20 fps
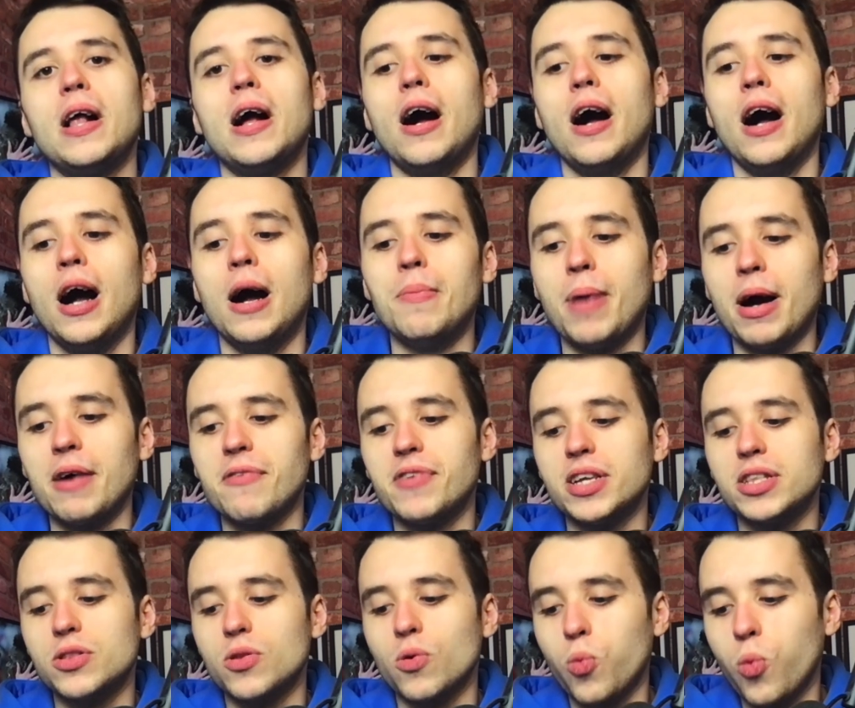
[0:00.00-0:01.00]
I
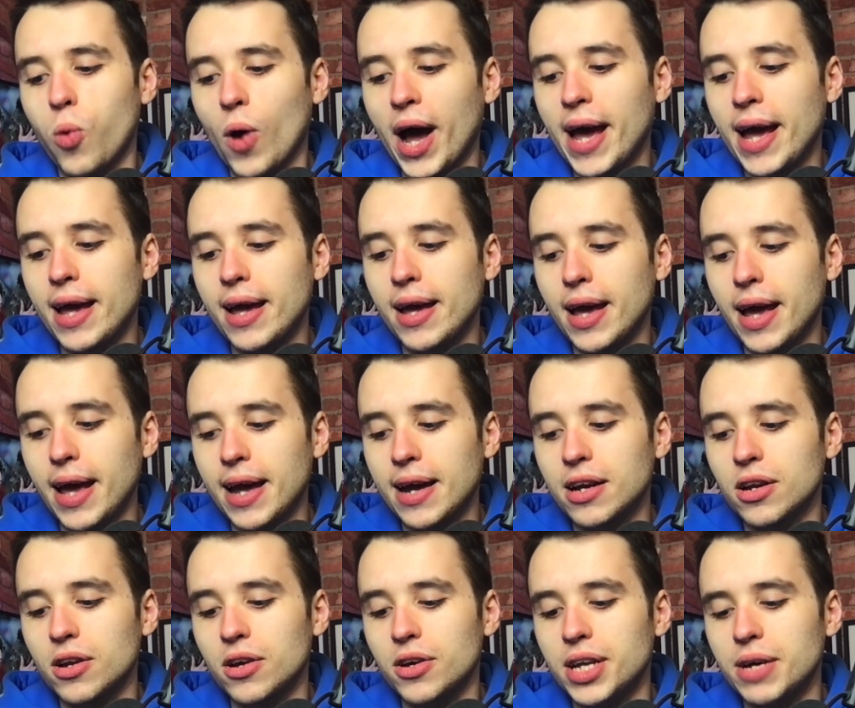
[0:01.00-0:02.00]
think the way
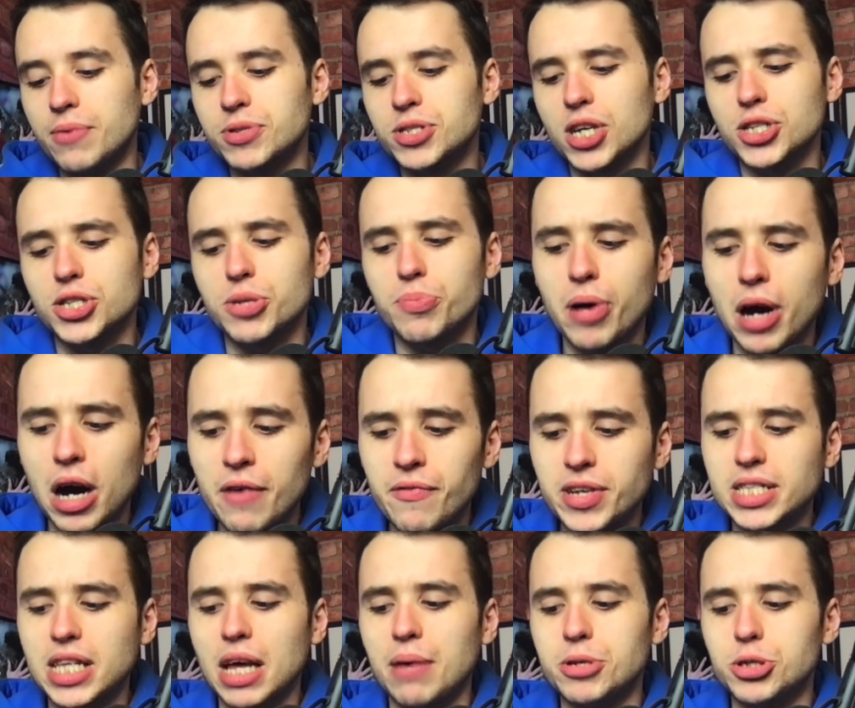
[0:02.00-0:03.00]
England, it was such a
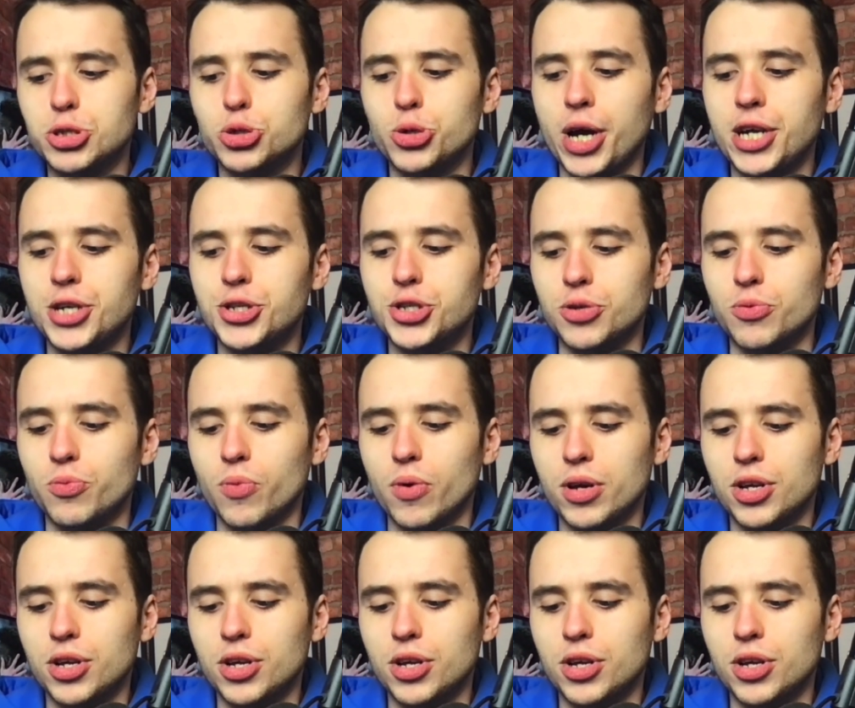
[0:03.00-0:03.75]
perfect demonstration.